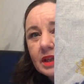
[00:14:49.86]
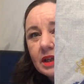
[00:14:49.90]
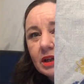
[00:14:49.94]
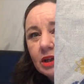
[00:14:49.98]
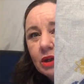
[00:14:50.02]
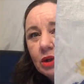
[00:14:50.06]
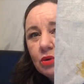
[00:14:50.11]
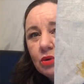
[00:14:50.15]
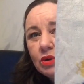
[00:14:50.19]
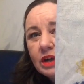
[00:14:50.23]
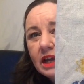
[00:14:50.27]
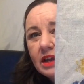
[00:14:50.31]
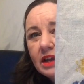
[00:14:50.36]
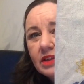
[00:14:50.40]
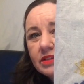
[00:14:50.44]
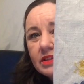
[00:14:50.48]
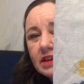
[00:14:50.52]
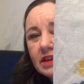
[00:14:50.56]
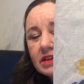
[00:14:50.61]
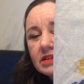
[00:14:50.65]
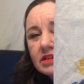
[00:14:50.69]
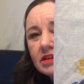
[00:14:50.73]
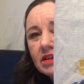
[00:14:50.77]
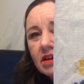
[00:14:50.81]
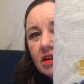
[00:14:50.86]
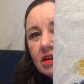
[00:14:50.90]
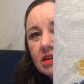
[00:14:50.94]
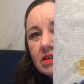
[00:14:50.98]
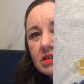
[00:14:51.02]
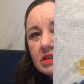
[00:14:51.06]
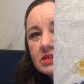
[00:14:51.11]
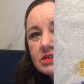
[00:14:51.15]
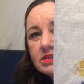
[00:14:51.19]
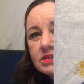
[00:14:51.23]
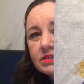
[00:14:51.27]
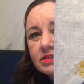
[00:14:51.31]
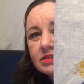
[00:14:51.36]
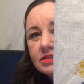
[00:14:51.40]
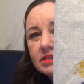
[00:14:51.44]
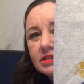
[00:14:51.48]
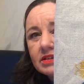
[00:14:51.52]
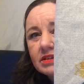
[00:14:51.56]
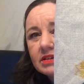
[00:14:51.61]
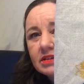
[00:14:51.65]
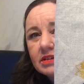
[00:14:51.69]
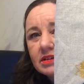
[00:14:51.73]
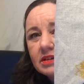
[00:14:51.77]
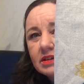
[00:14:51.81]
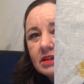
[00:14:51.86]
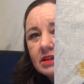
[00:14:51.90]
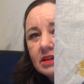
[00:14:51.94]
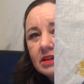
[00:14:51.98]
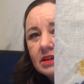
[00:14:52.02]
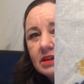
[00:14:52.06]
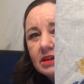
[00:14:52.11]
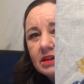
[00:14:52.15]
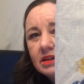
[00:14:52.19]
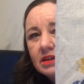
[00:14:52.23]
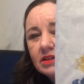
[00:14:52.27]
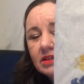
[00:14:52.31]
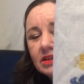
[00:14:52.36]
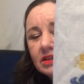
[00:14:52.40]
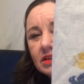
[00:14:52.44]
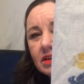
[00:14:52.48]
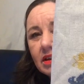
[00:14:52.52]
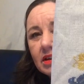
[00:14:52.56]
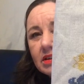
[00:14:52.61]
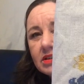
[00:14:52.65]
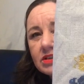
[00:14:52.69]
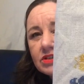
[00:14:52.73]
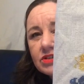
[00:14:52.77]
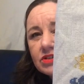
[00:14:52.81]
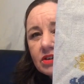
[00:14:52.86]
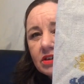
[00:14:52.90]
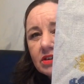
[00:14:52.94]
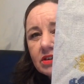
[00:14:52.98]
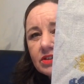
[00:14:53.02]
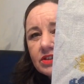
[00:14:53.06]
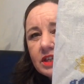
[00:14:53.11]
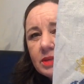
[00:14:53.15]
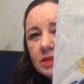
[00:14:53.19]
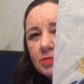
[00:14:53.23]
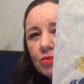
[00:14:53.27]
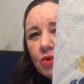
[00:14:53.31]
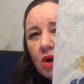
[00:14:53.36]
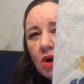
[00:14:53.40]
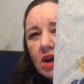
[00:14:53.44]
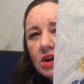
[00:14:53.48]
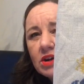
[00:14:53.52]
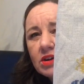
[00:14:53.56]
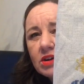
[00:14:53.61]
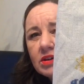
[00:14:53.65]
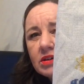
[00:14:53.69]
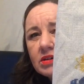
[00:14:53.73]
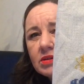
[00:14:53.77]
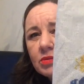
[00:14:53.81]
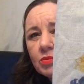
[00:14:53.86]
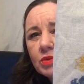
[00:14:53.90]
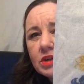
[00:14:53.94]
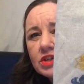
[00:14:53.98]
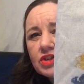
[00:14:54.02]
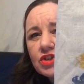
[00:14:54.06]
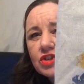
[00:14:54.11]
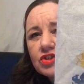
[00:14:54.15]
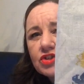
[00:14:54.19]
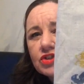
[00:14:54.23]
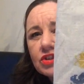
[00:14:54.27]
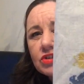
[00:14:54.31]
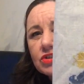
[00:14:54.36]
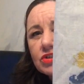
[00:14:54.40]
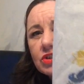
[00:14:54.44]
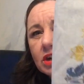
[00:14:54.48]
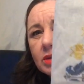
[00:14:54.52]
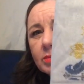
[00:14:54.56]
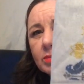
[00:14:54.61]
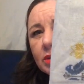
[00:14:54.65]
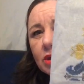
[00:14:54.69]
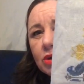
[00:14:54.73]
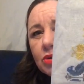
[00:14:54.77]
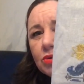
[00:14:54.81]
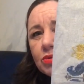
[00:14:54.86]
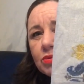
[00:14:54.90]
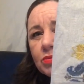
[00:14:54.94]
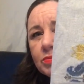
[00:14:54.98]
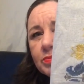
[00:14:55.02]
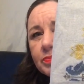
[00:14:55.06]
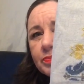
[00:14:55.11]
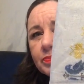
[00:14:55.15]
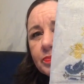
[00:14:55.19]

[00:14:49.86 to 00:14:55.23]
Look at that colors. The colors are deep water, which is the dark blue.